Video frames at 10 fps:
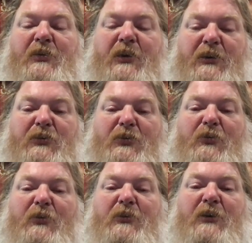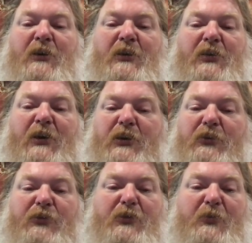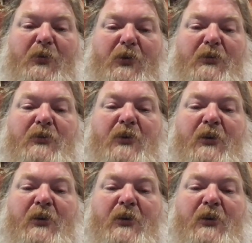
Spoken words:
Thank you, Lord. Thank you for your word,